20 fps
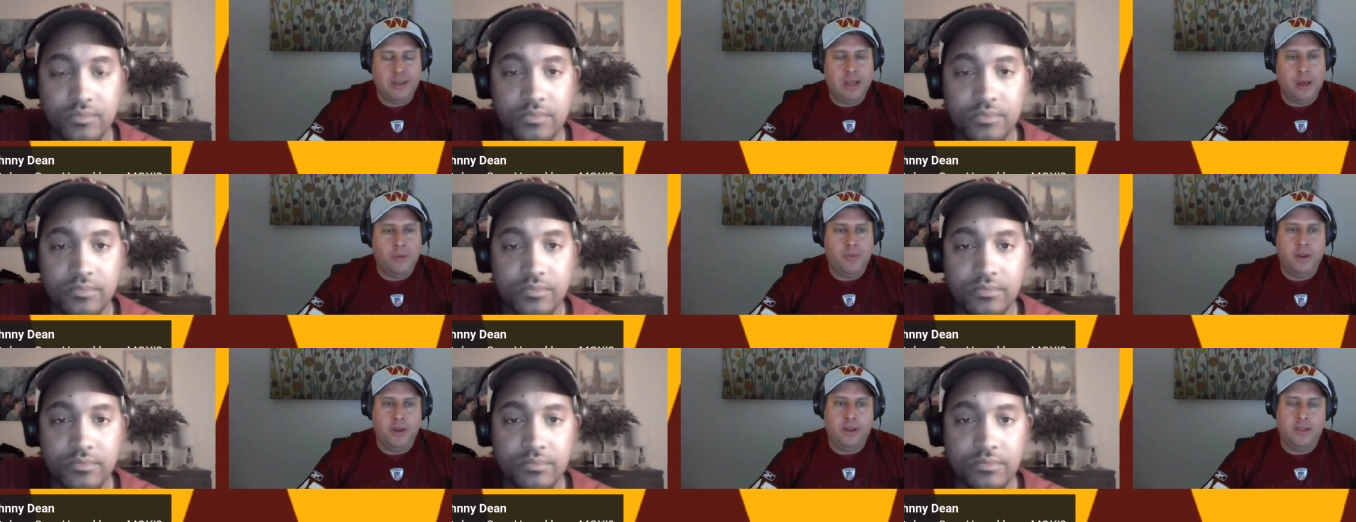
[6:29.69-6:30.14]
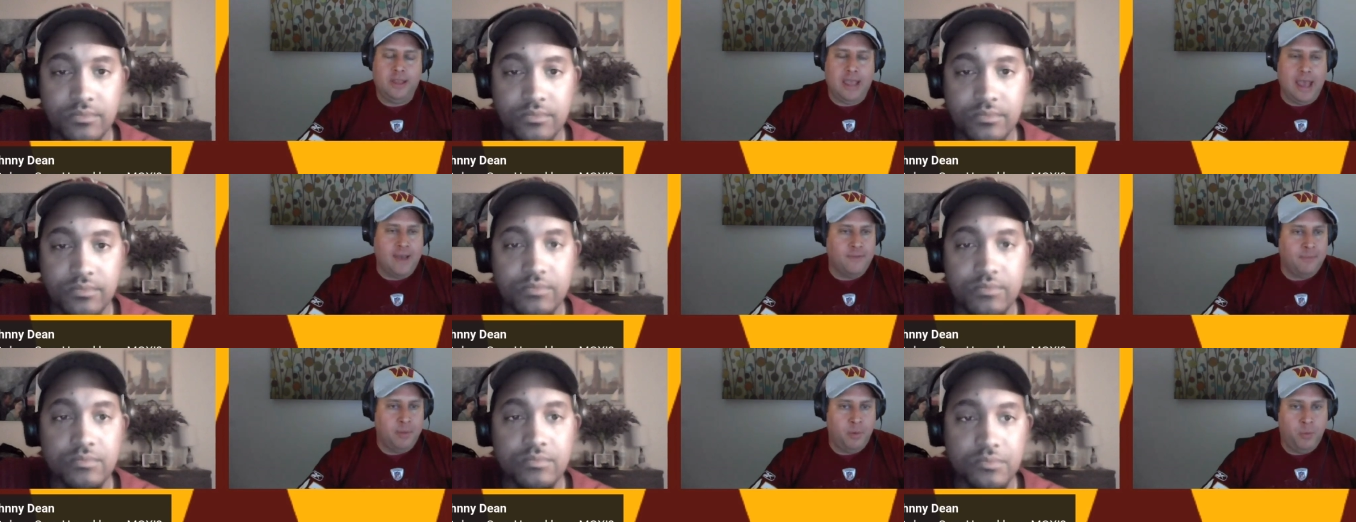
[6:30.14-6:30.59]
Speaker 1: Now they, they
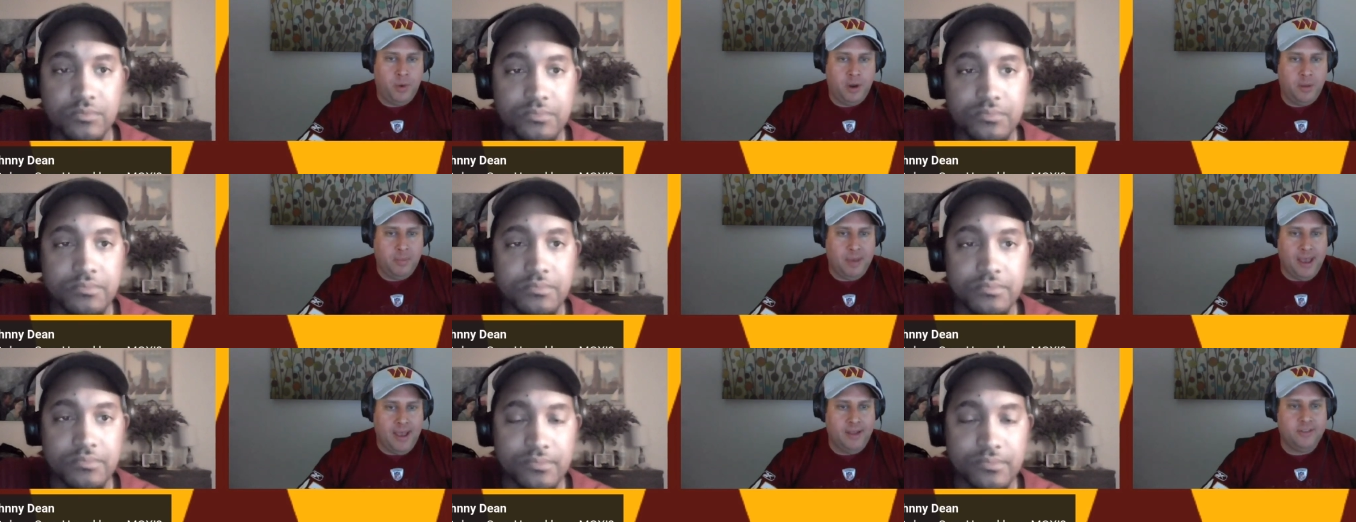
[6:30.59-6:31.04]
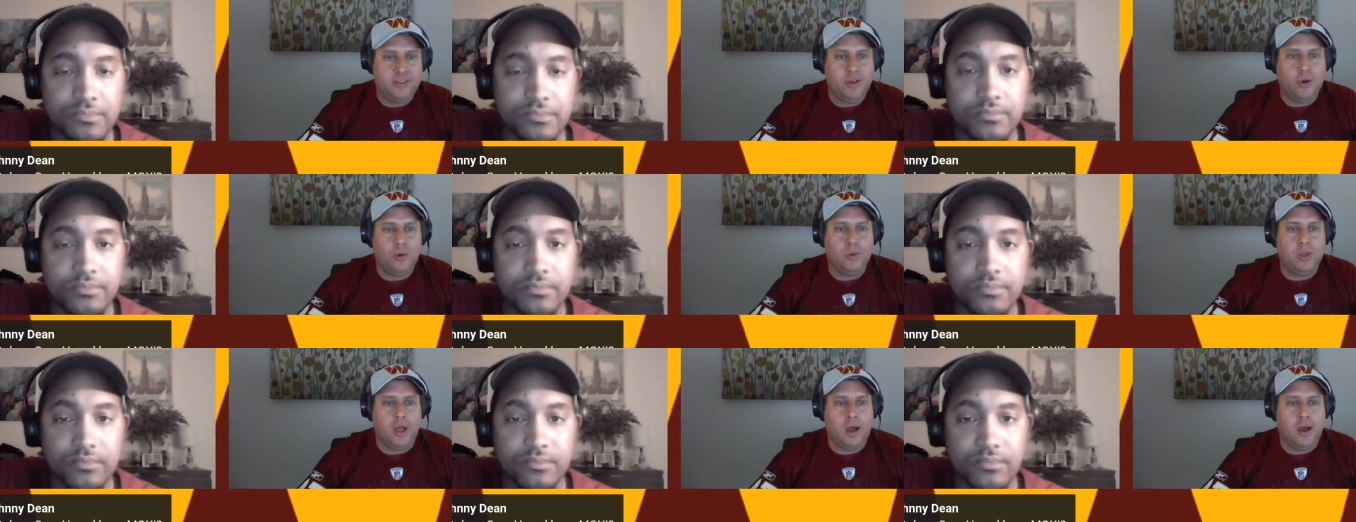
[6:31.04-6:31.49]
haven't been wearing pads a
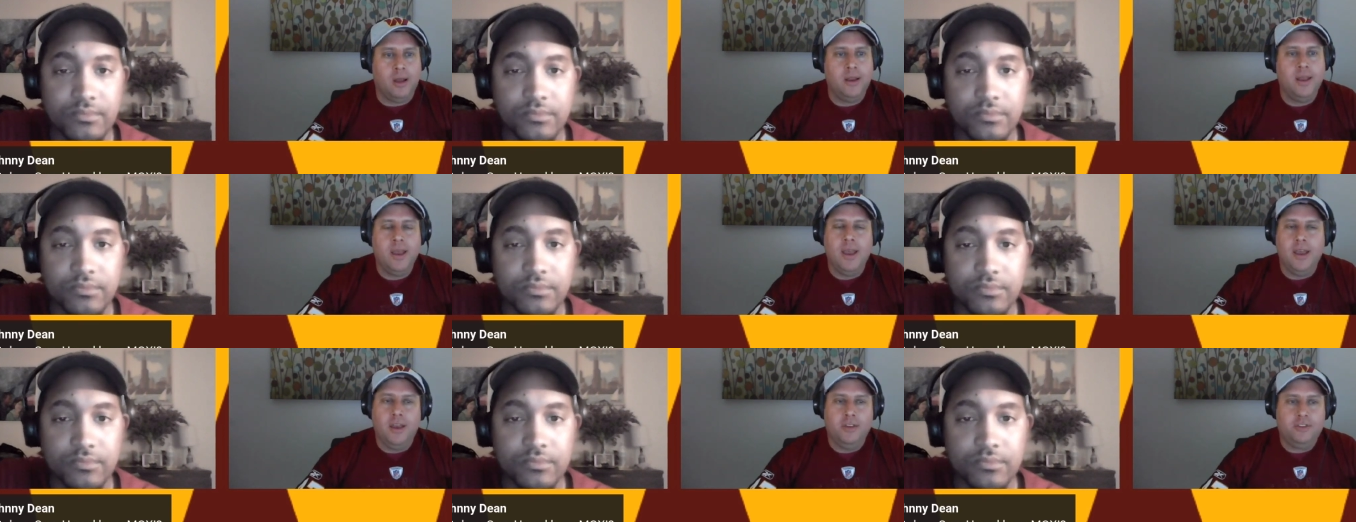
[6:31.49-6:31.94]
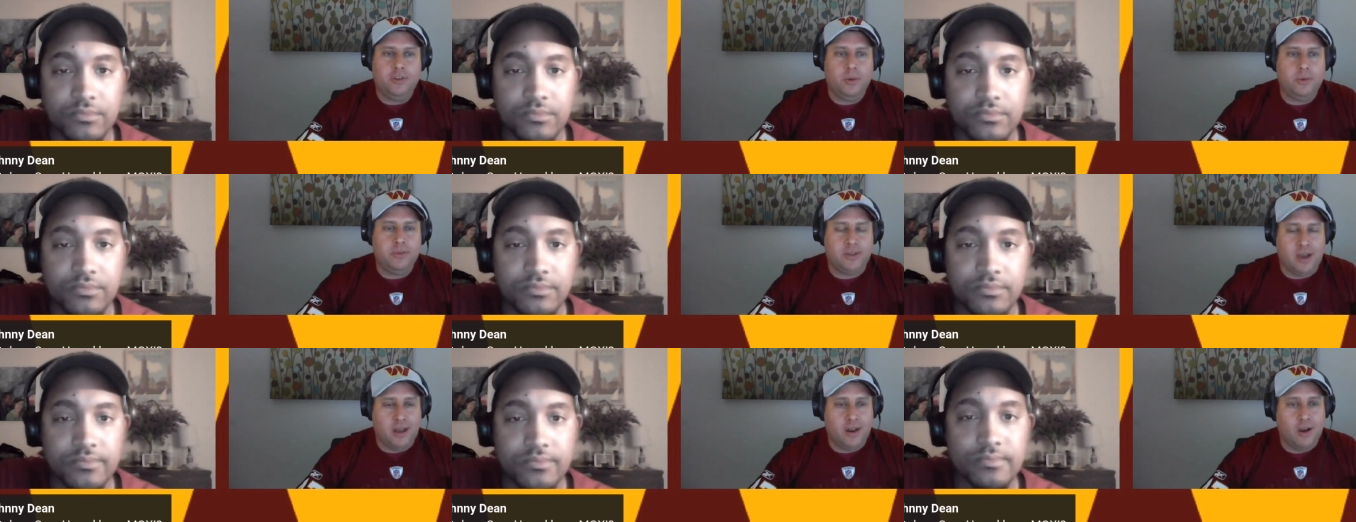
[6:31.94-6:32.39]
whole lot, so
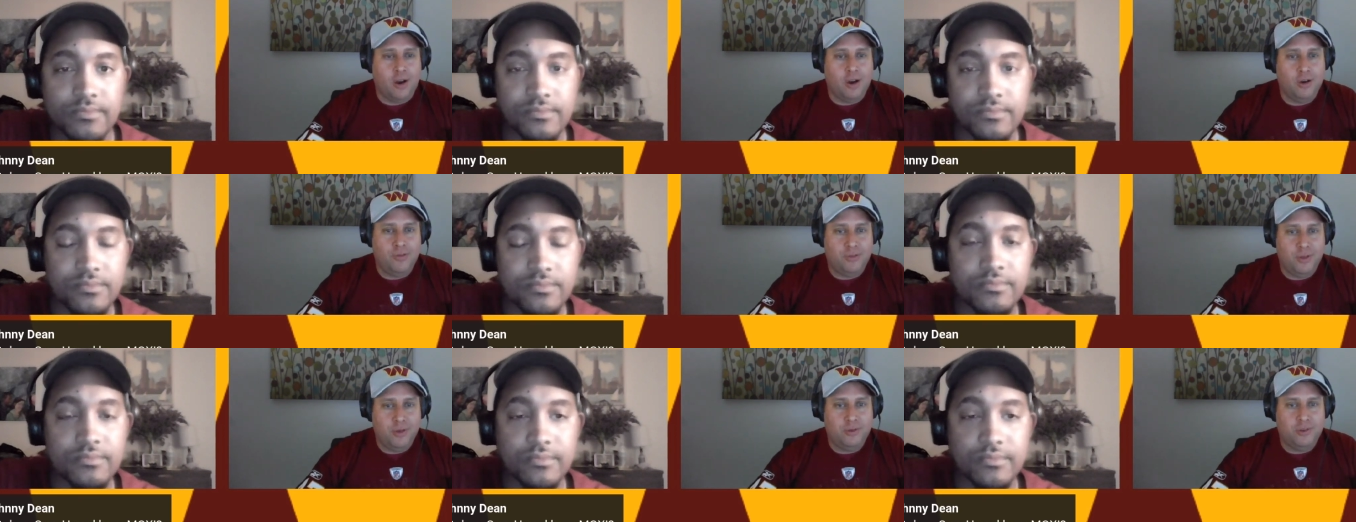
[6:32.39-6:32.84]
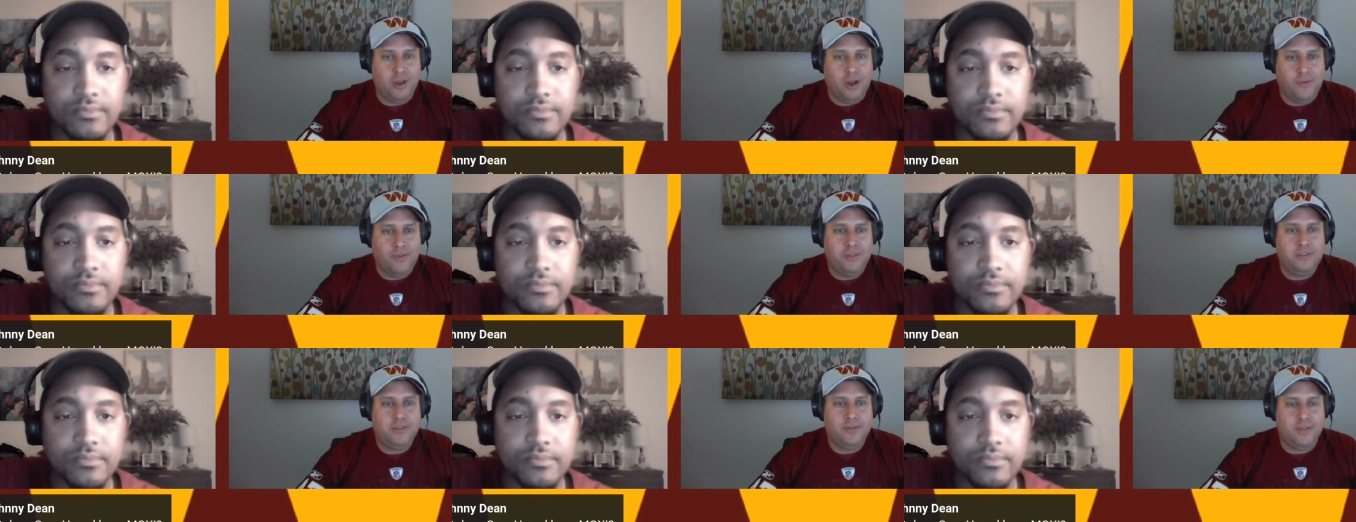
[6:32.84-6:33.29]
it's kind of hard for those
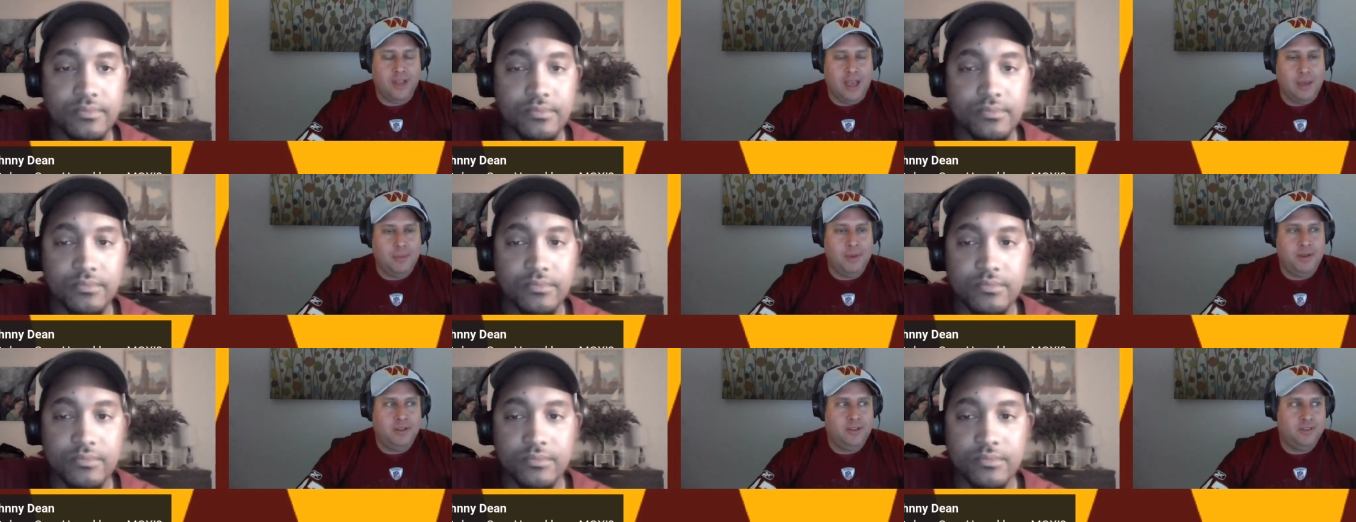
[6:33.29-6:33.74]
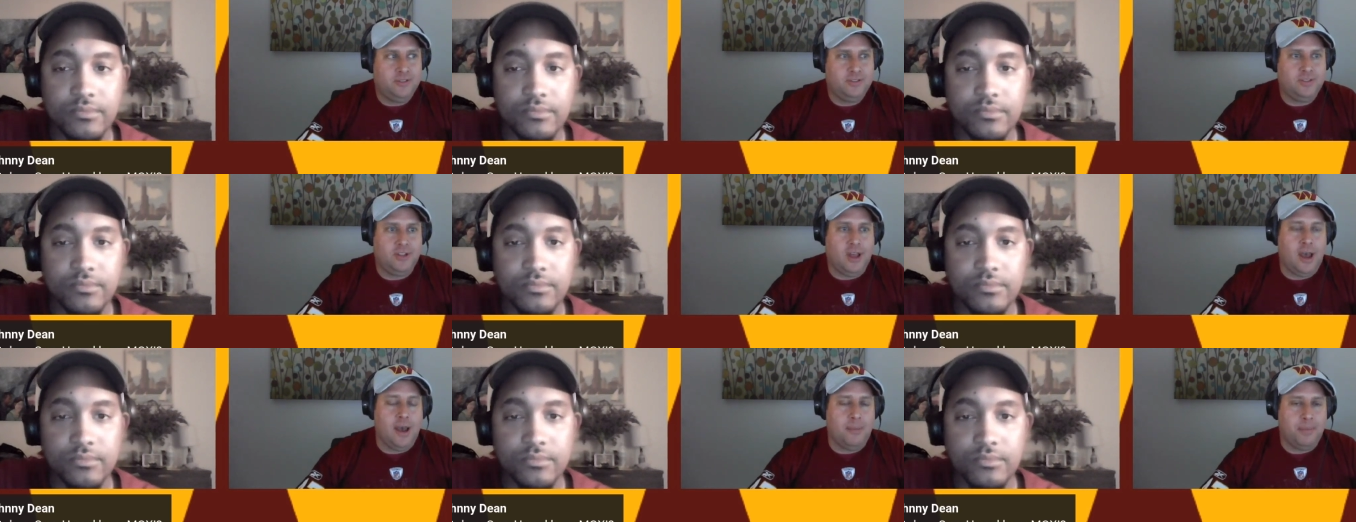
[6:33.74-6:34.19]
offensive linemen to
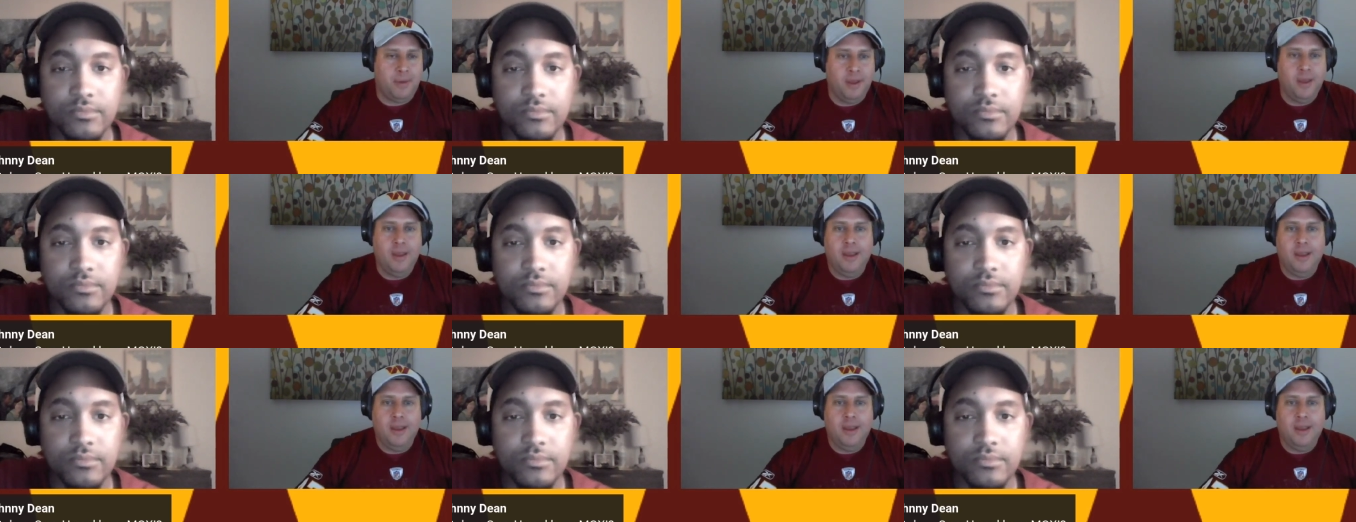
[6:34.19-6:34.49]
stop